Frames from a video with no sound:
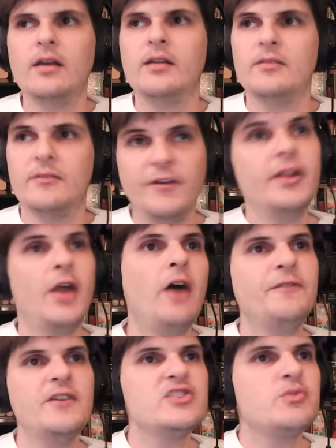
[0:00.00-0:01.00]

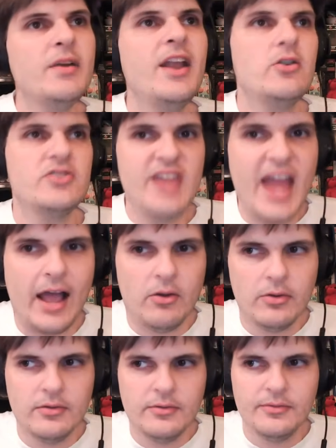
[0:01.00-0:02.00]
Philadelphia's windows now.
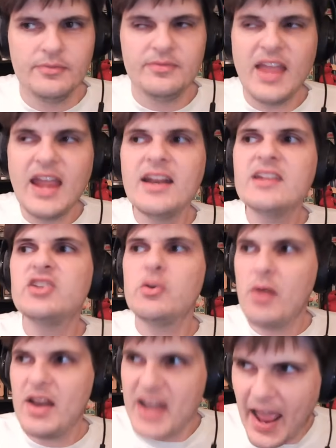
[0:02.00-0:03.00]
They need to
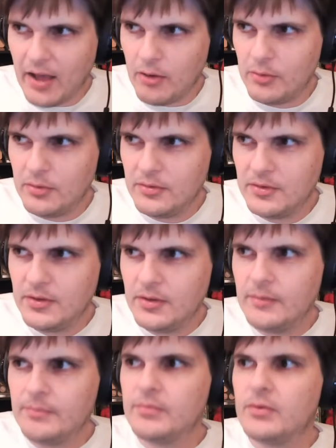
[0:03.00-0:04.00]
win now.
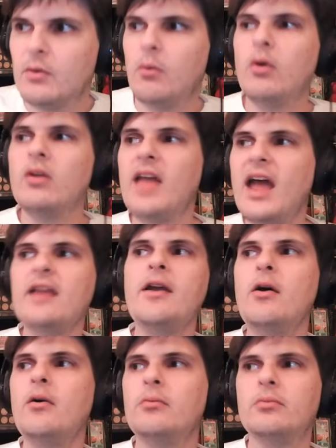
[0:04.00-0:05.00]

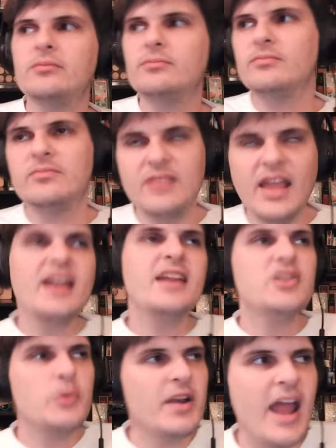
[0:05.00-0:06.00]
Orlando, they
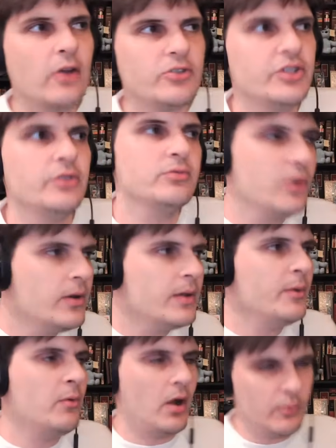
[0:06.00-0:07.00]
need to win now too. Don't get
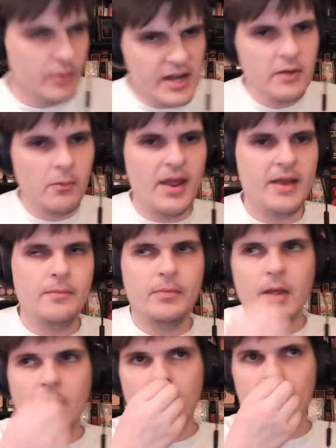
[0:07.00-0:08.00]
me wrong. We need to win.
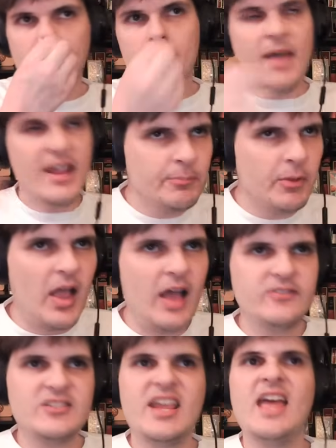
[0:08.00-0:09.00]
We need to make the
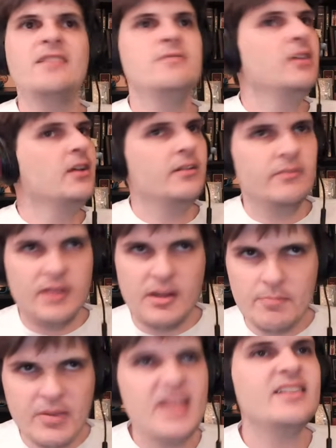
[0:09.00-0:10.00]
playoffs again,
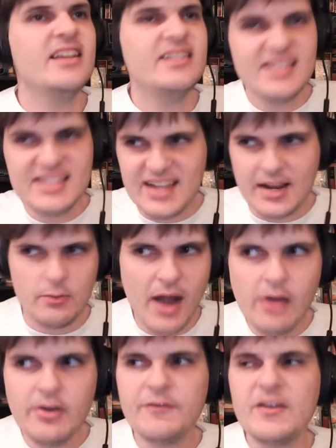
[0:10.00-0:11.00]
compete, get to the second
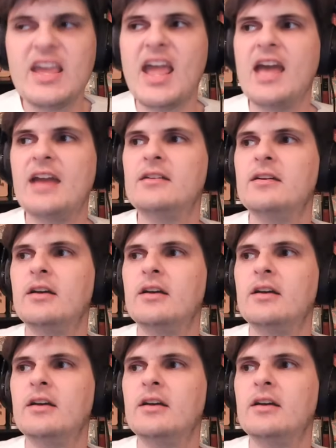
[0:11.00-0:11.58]
round if you can.